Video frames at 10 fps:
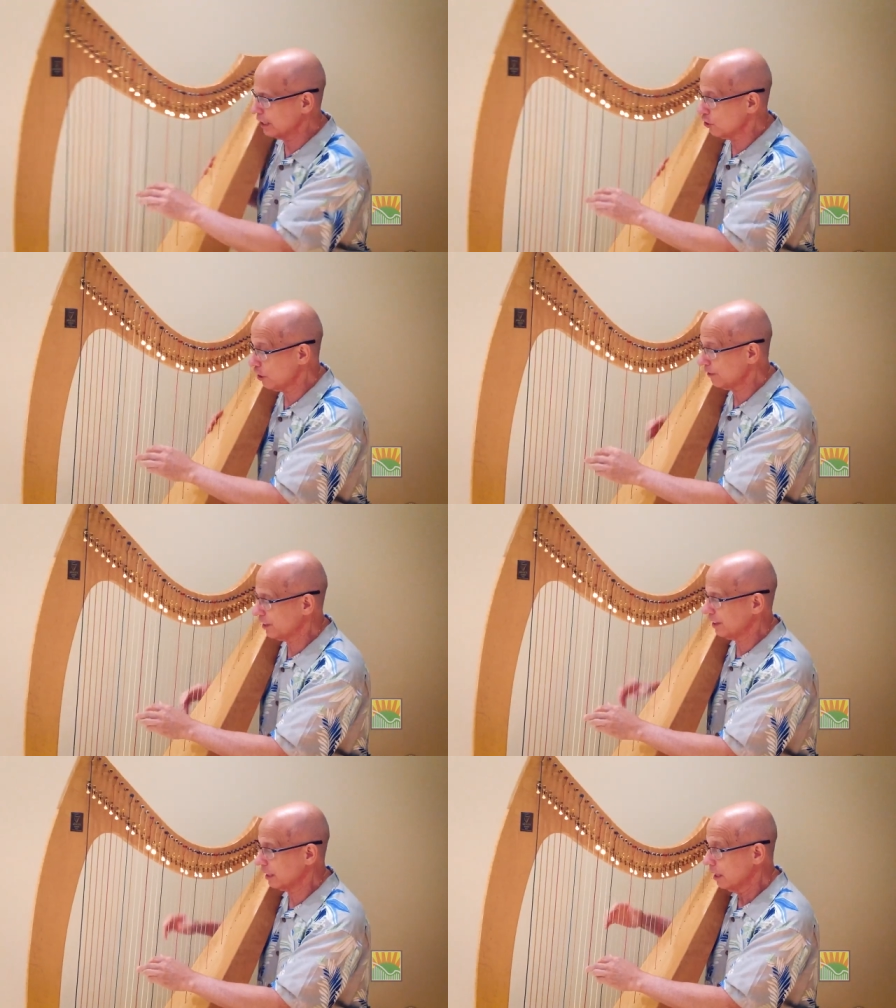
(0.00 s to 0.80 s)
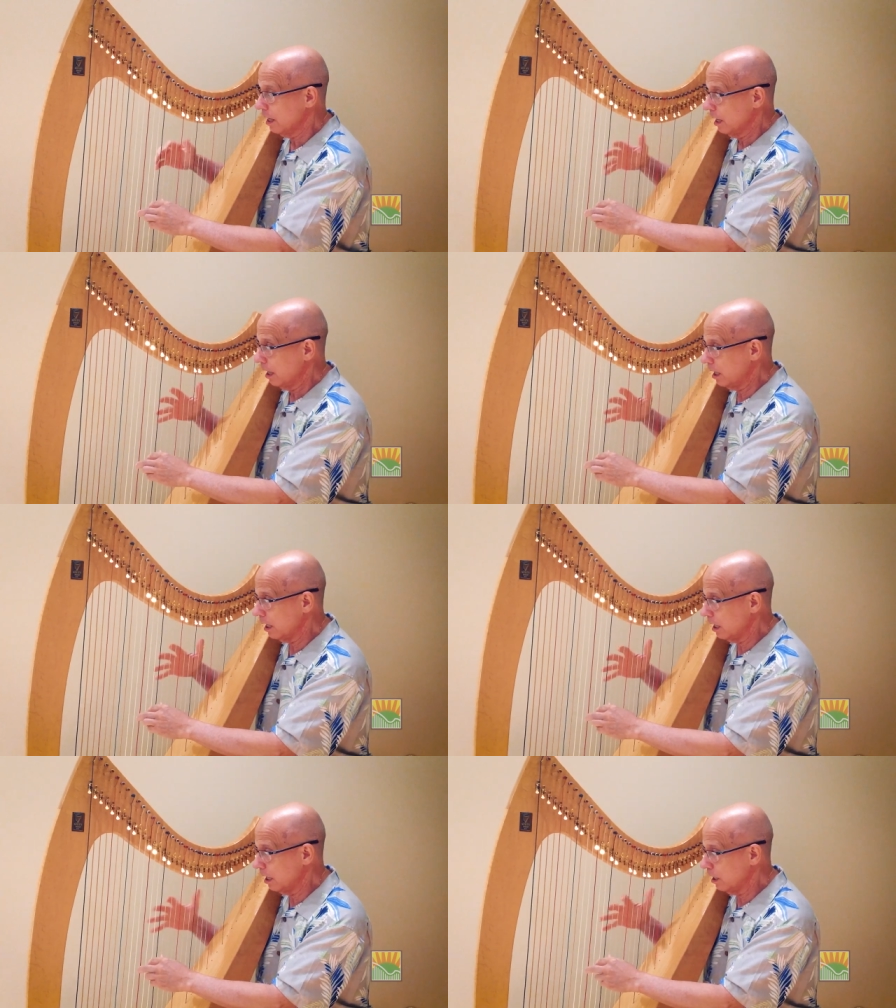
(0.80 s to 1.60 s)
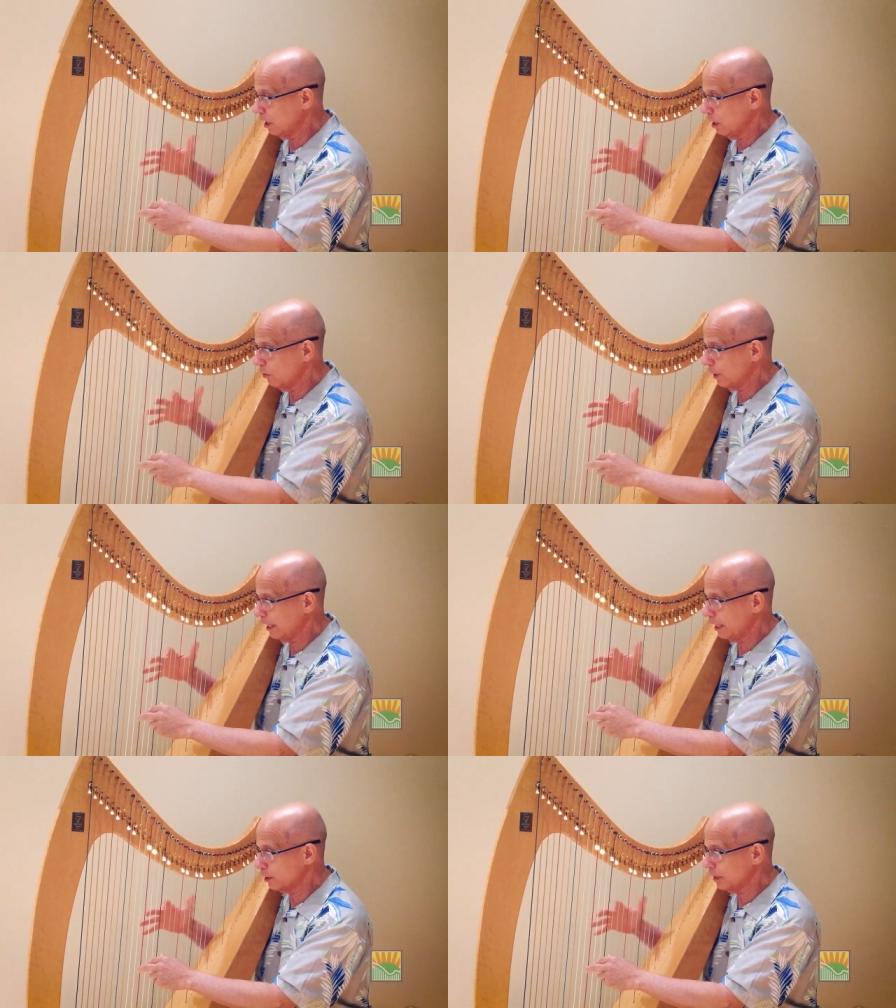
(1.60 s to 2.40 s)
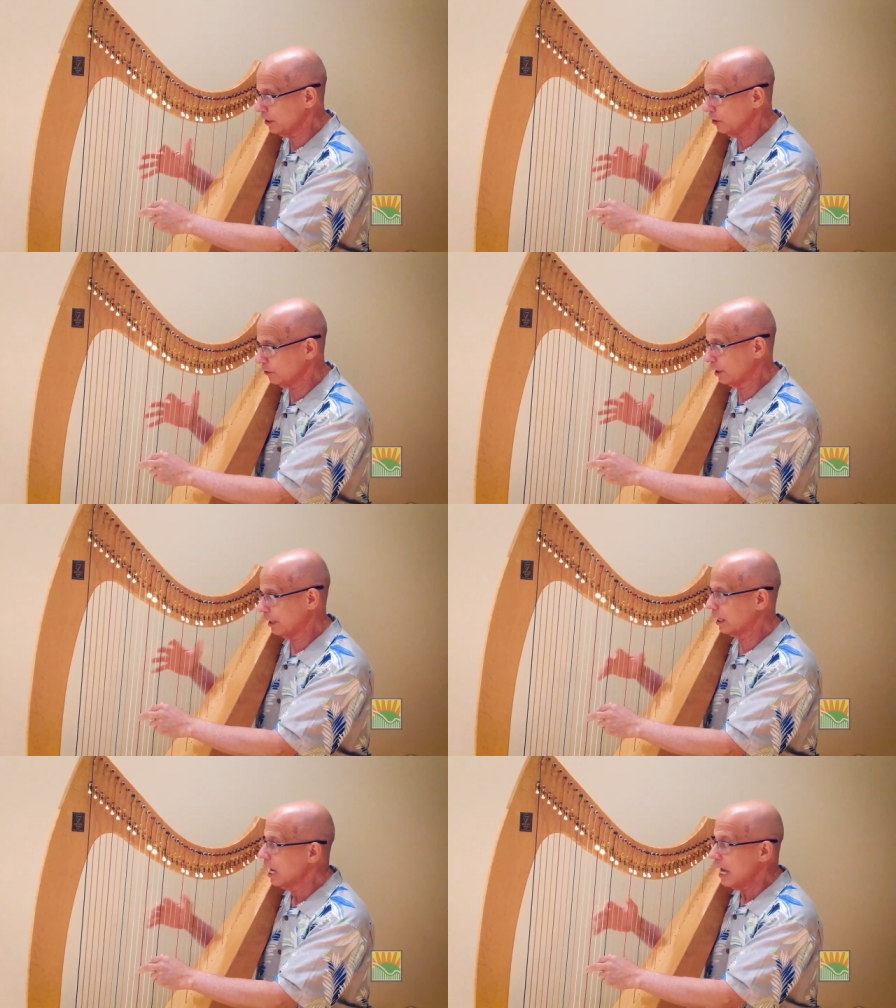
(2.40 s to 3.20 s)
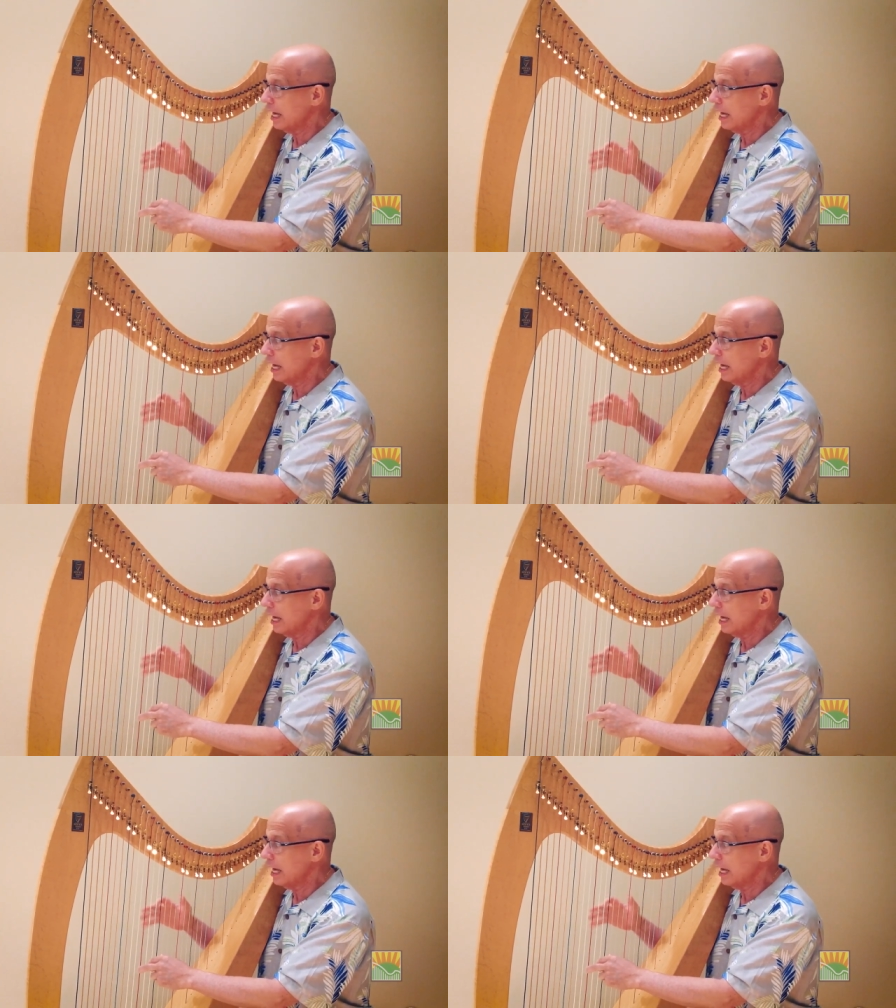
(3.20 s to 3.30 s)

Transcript: because you have to think, uh, what hand am I using?